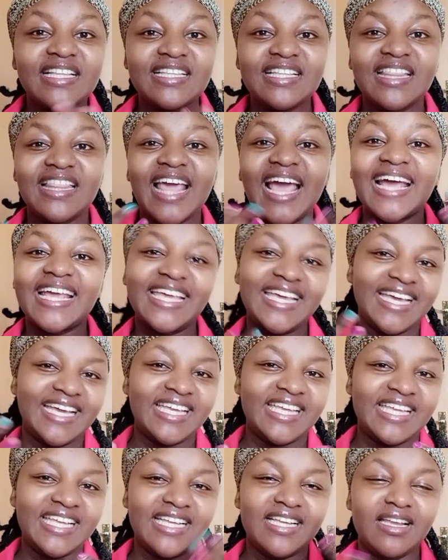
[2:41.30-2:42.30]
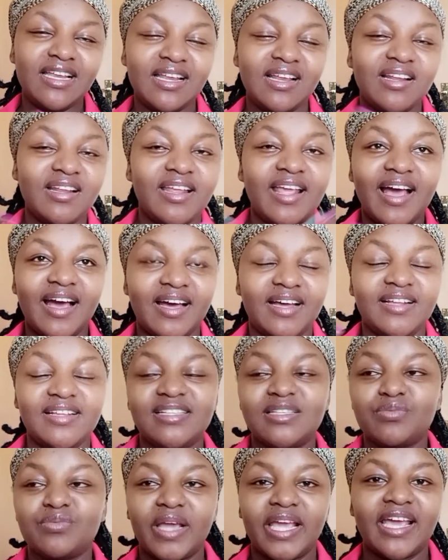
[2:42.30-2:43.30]
they are cakey. Yeah,
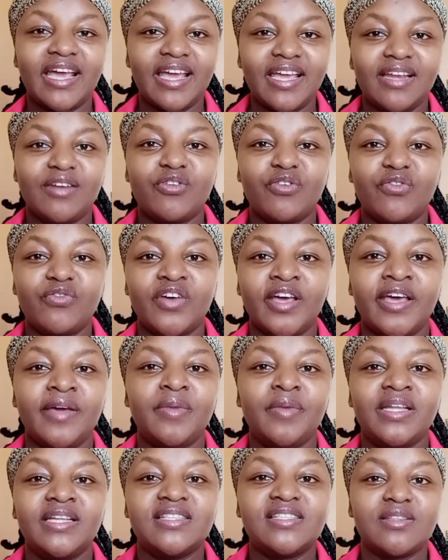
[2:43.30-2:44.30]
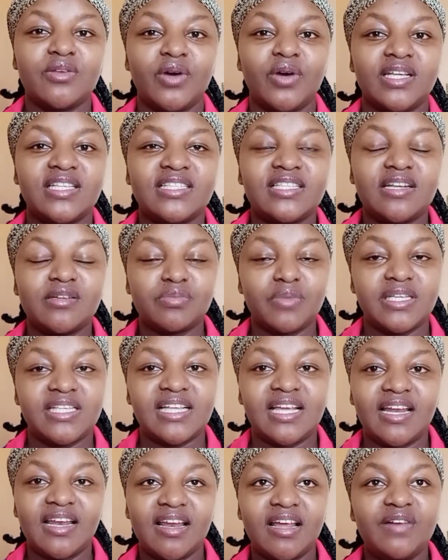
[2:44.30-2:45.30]
it's my kind of vibe, and it's the ones that my
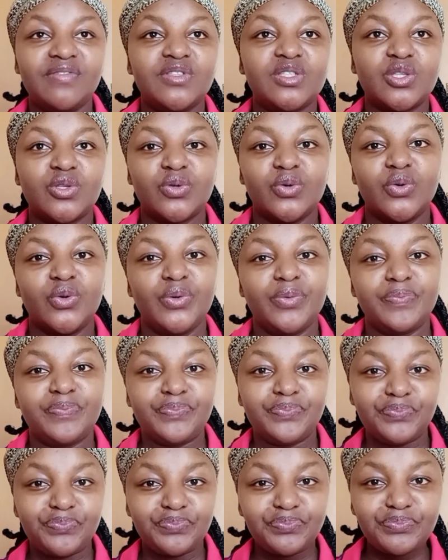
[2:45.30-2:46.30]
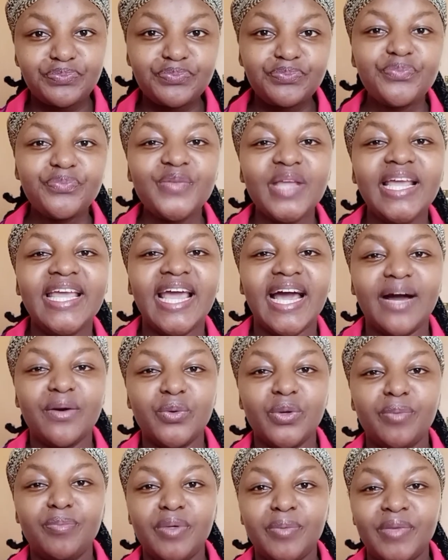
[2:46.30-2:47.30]
son loves. So yeah,
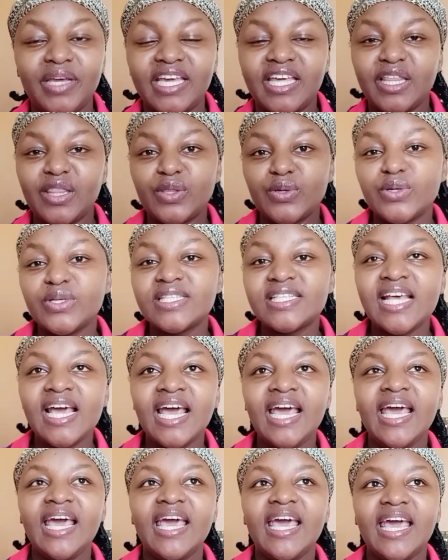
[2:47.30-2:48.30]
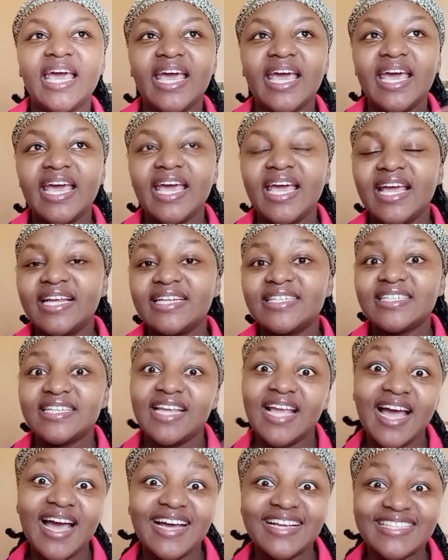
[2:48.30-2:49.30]
we'll be making those. And
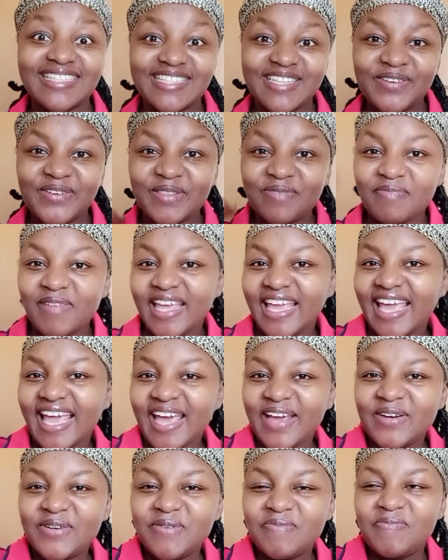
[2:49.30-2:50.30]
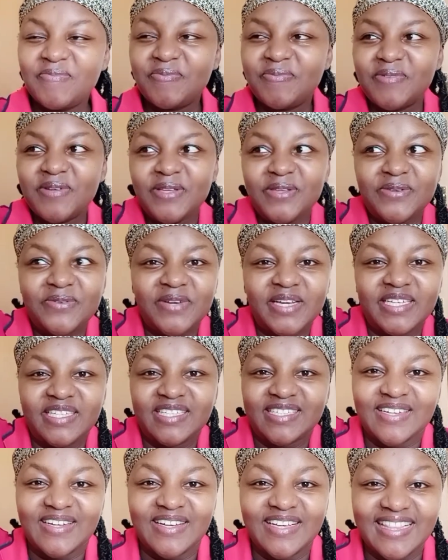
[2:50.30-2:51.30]
yeah, stay with me. I hope you
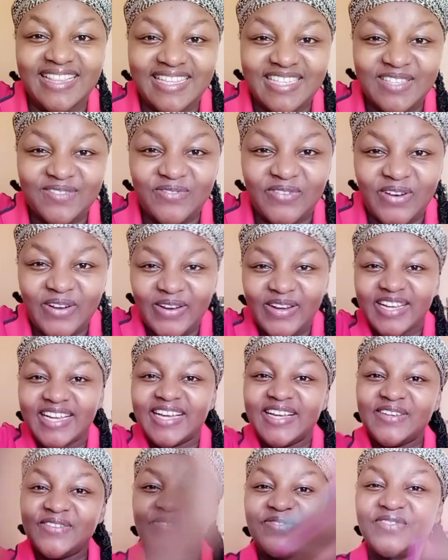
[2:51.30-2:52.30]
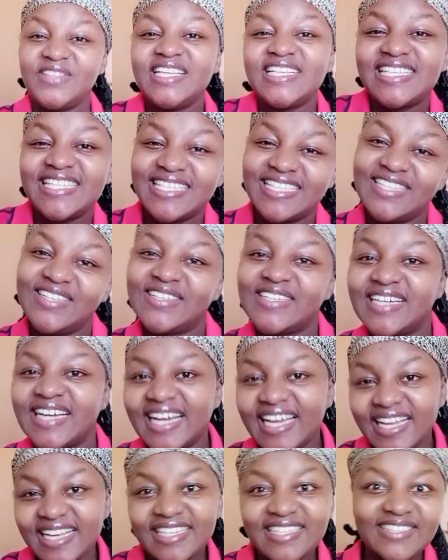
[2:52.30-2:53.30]
enjoy this vlog. If this is your
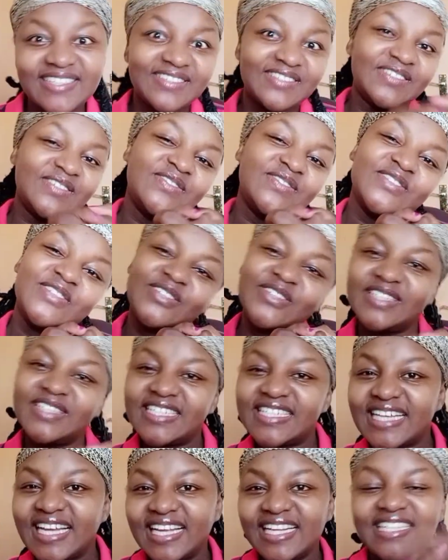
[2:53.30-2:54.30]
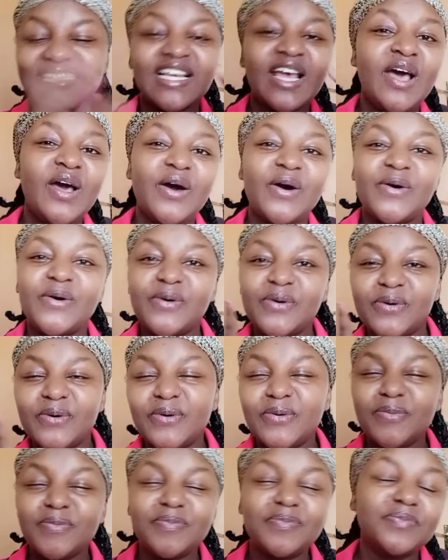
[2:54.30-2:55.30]
kind of content,
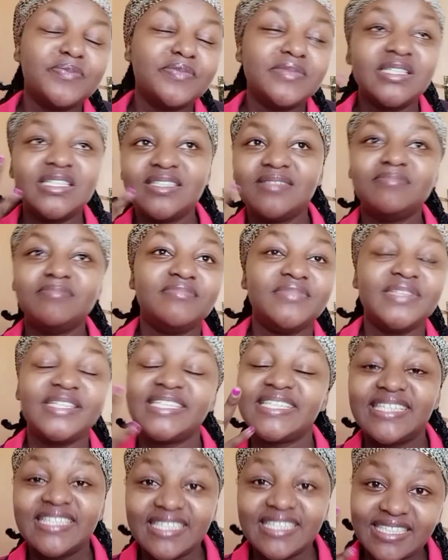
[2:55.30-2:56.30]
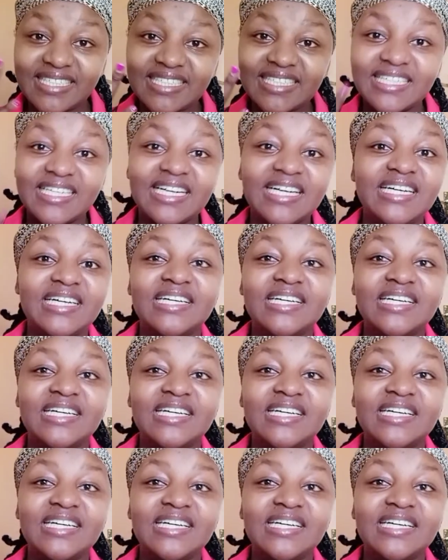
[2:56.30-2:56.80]
home making